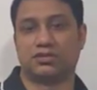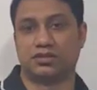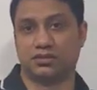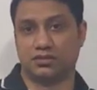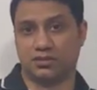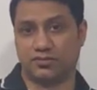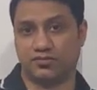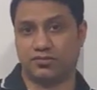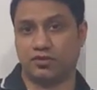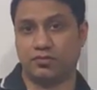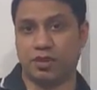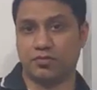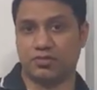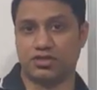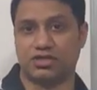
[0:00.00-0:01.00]
the full
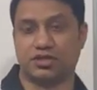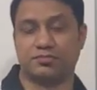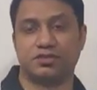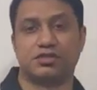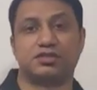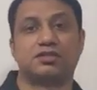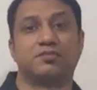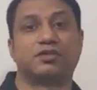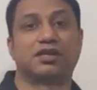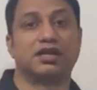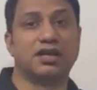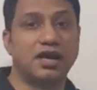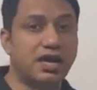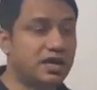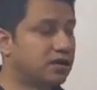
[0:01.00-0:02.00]
membership is
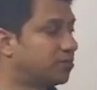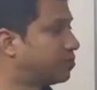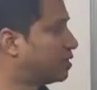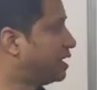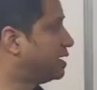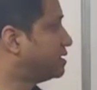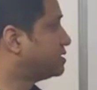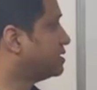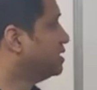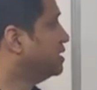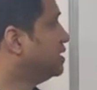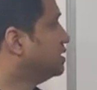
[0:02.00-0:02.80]
typically higher price.